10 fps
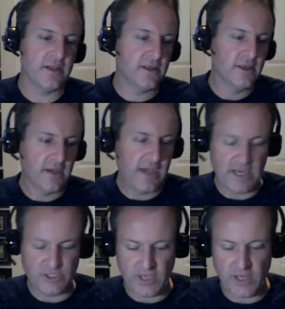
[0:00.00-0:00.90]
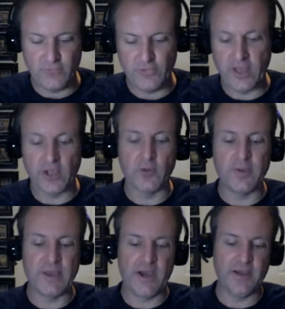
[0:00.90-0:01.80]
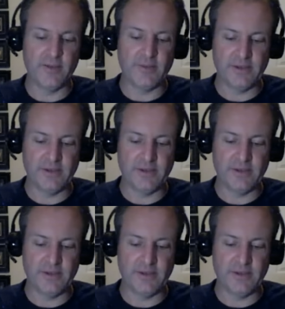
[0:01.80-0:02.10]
I actually had a Flego behind him, and